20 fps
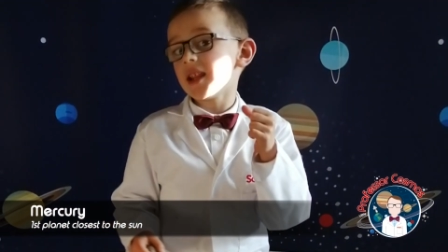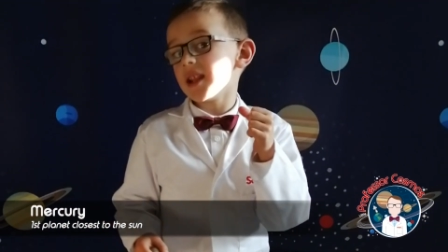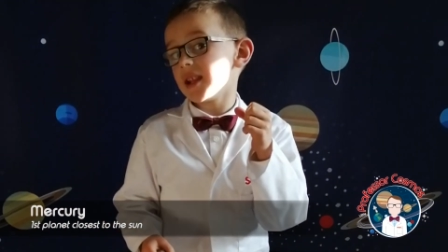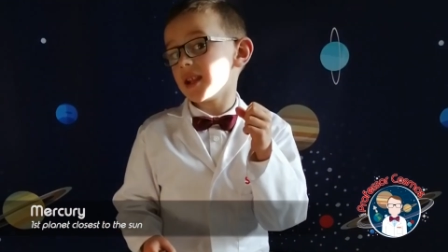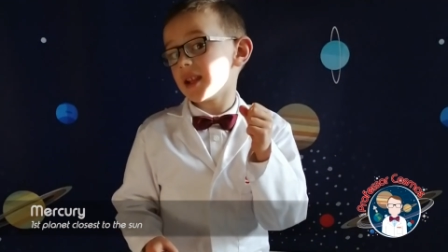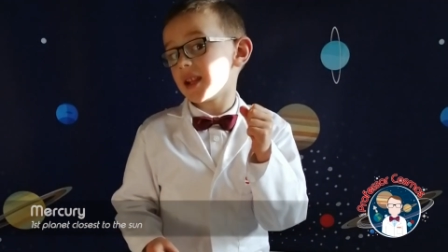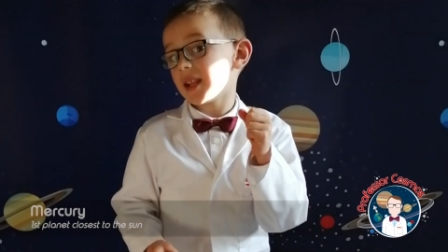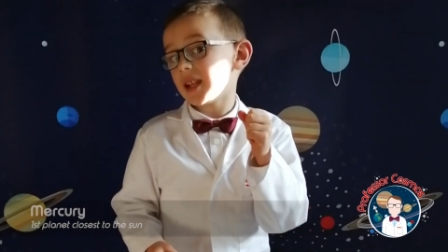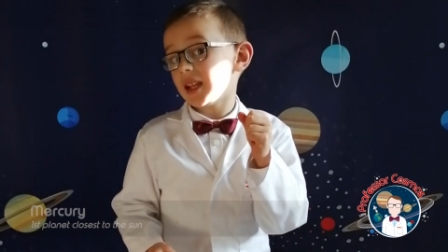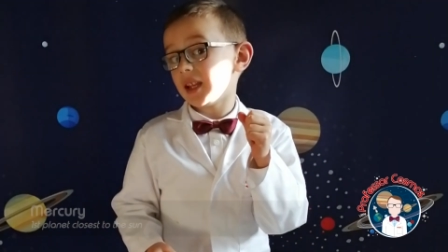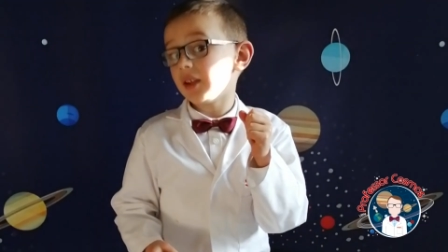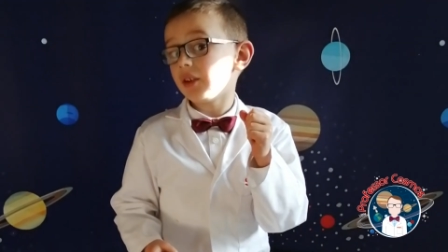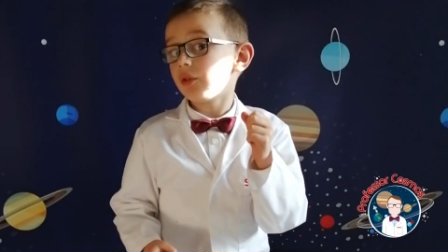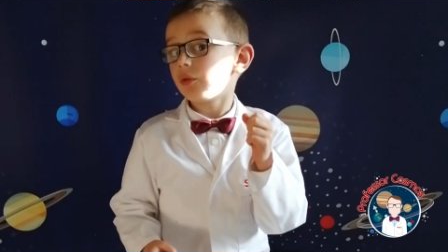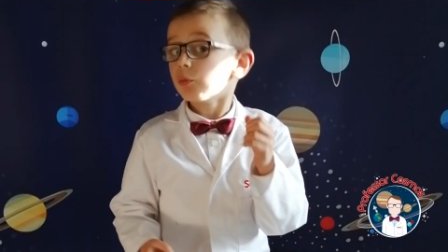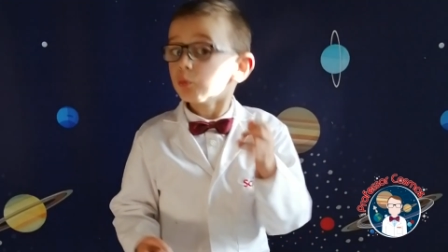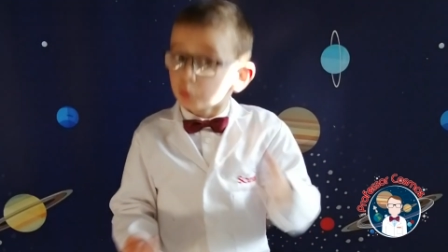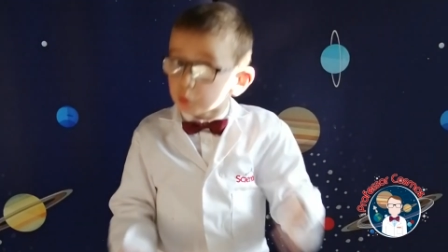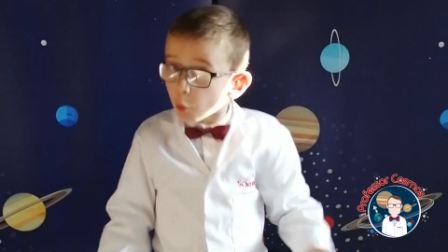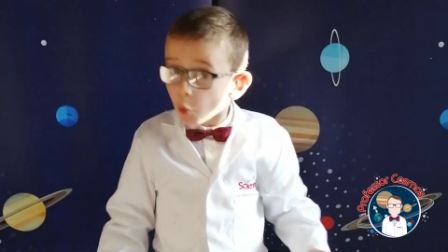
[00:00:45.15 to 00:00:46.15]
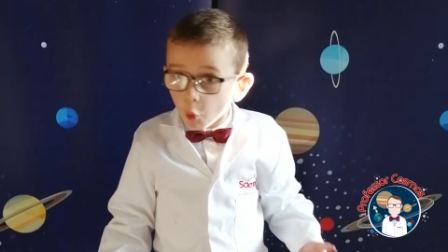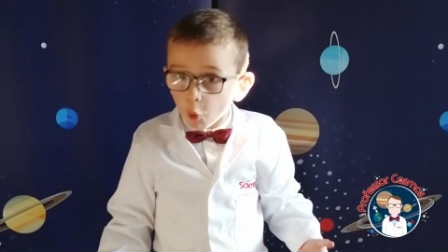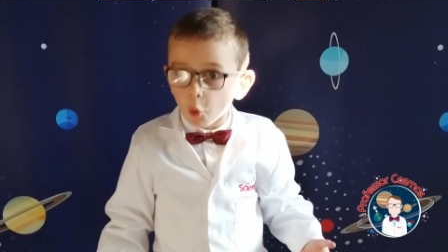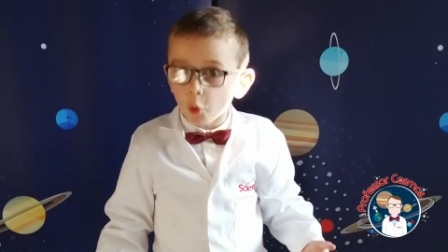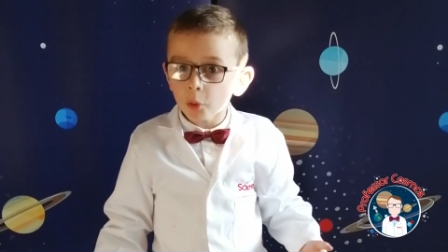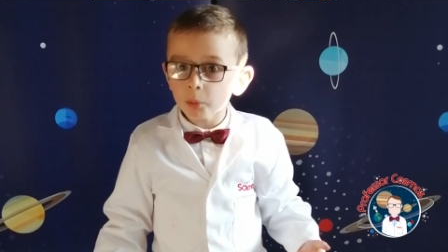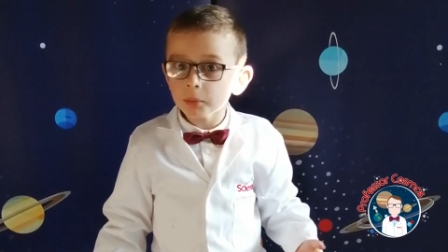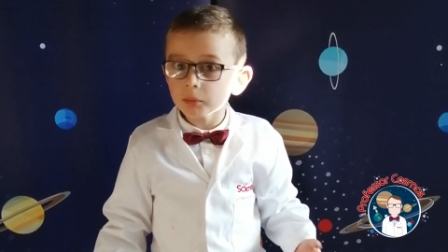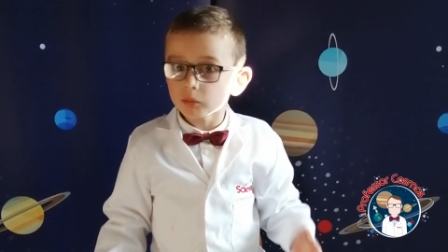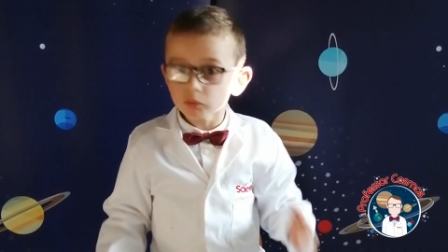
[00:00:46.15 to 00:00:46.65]
It is
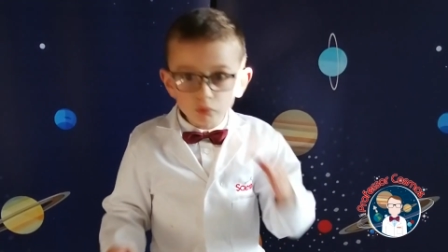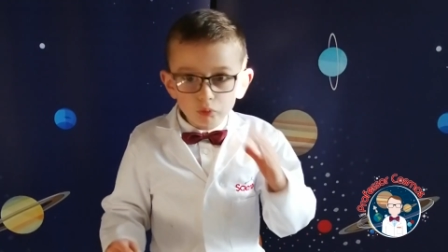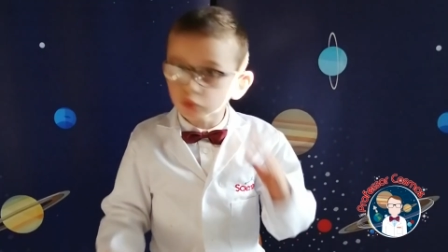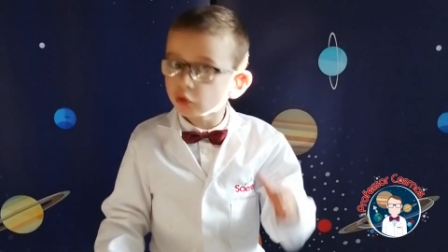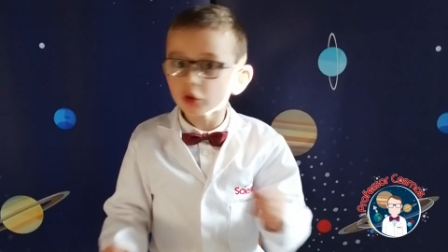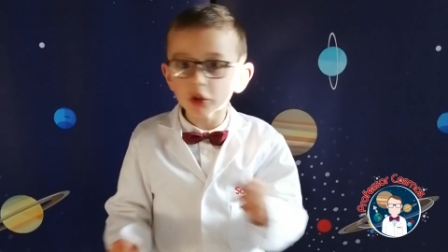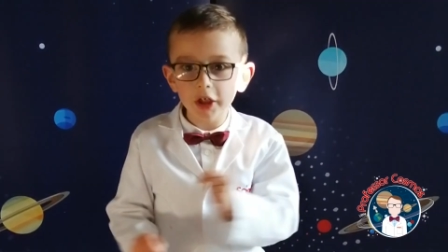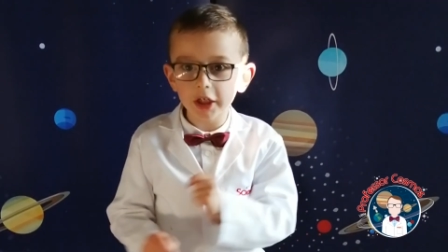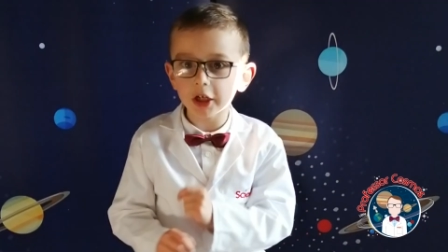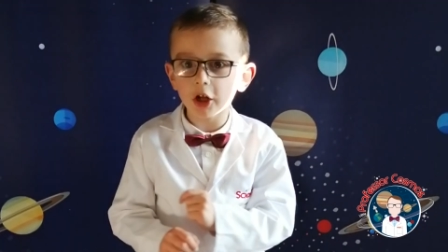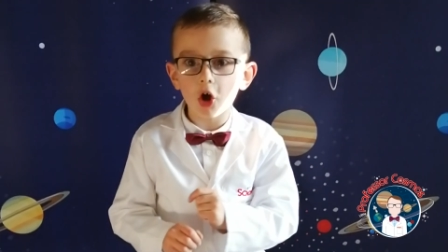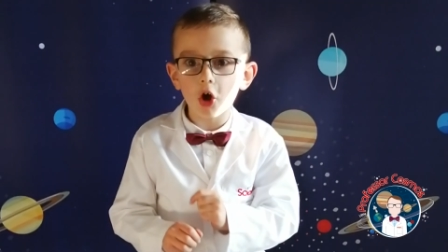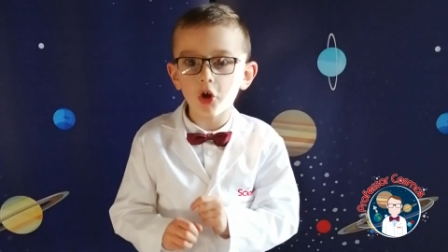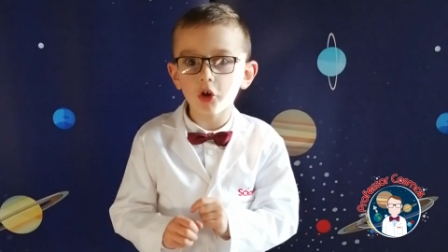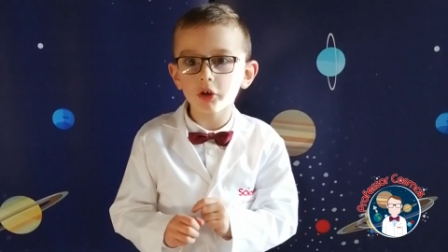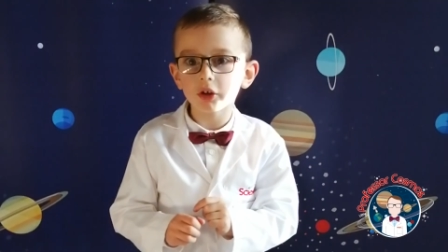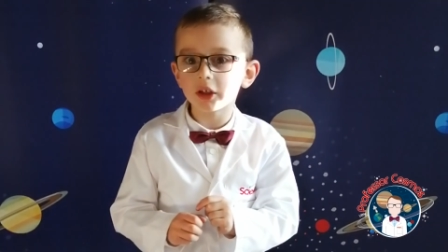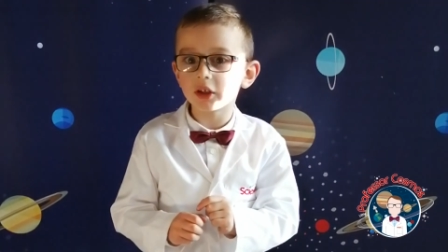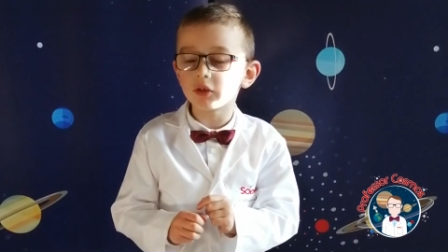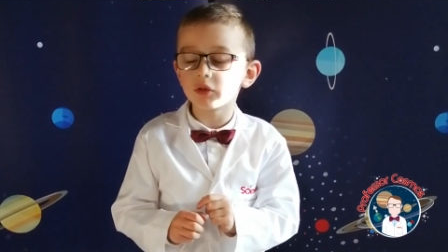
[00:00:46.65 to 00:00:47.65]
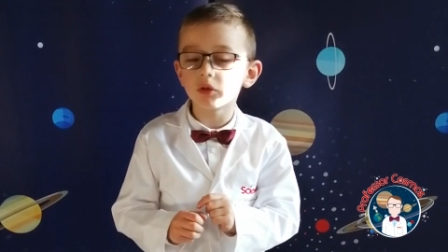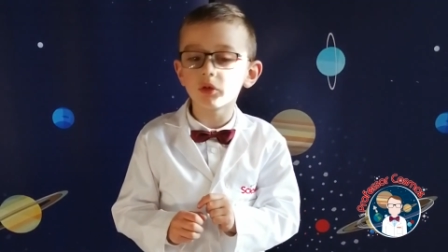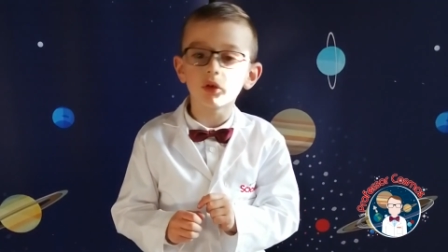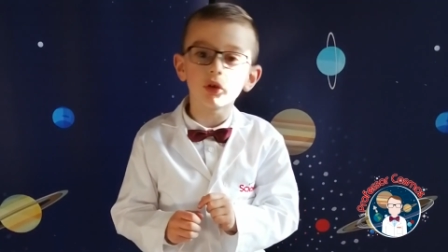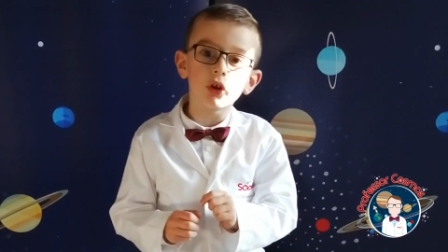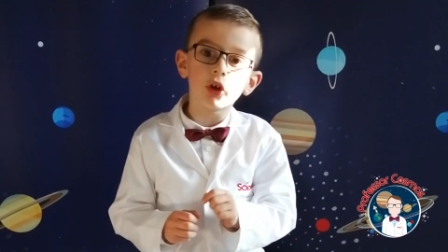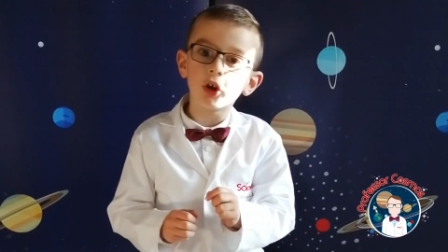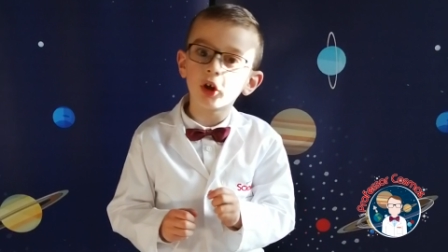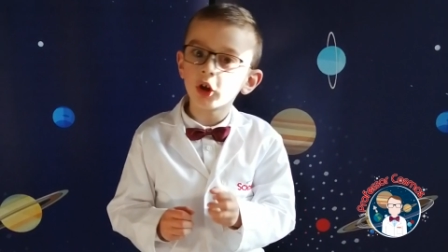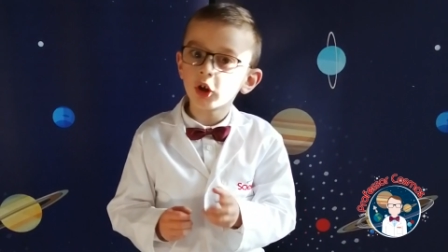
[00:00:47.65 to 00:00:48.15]
warm, really hot
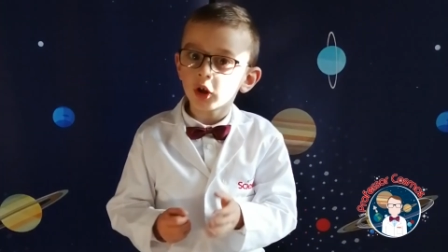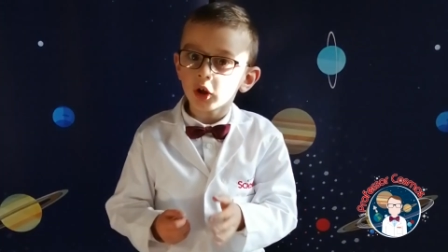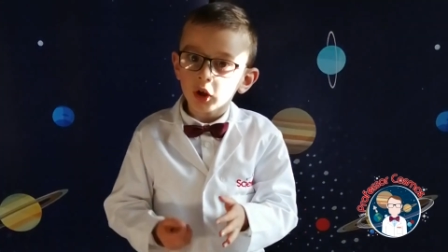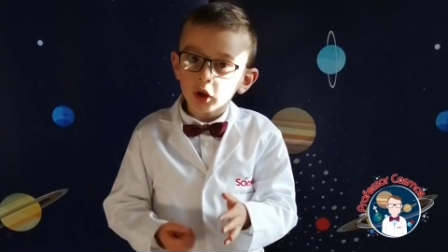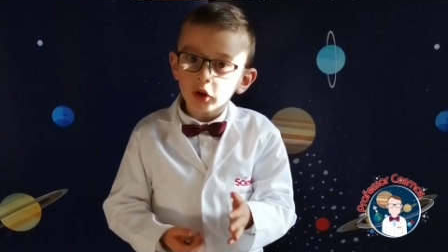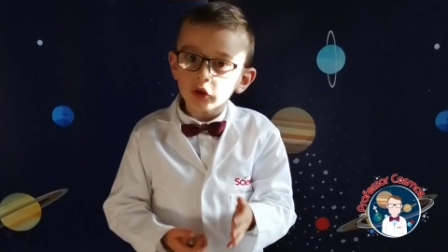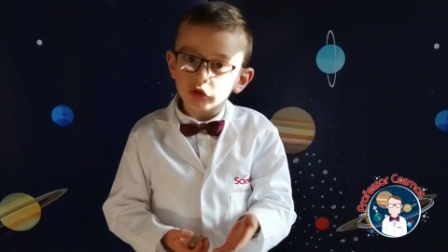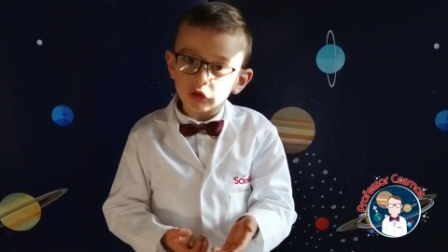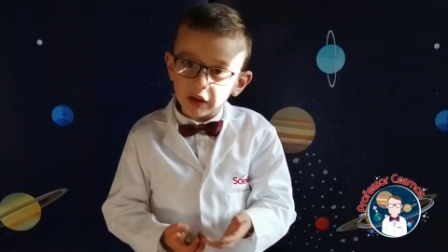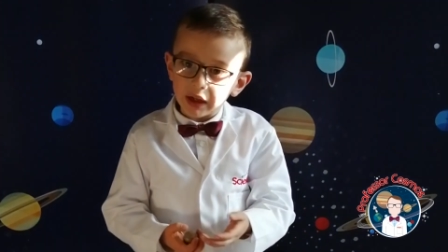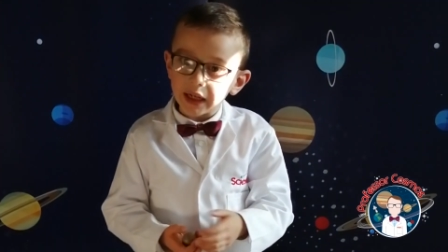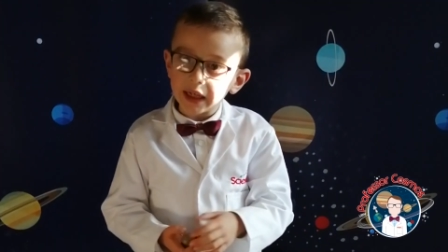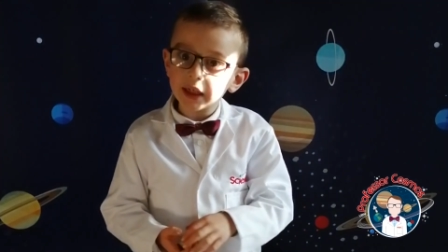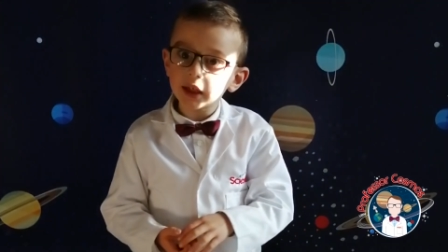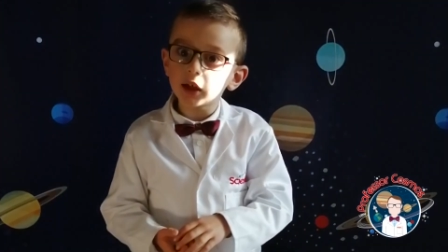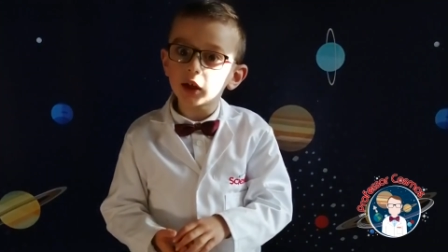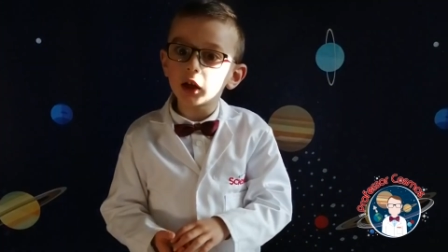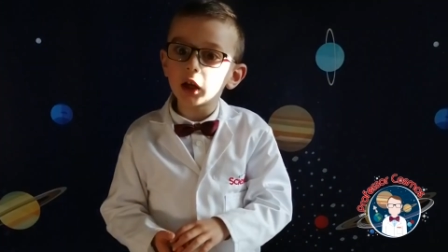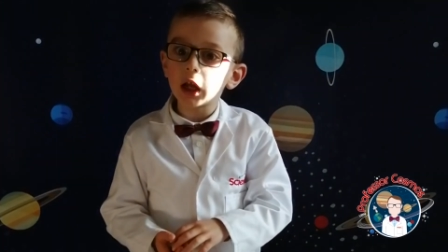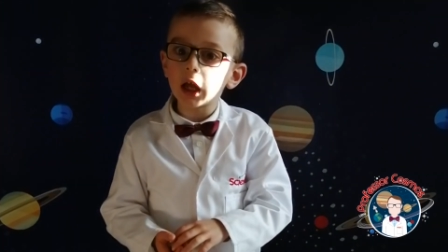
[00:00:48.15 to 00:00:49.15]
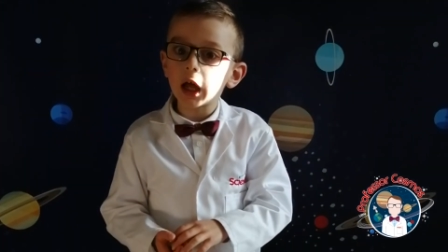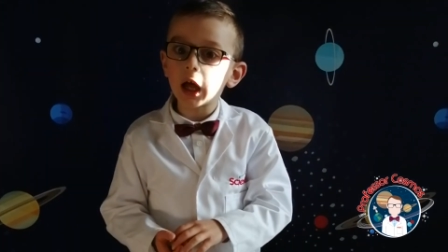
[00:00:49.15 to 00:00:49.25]
in the day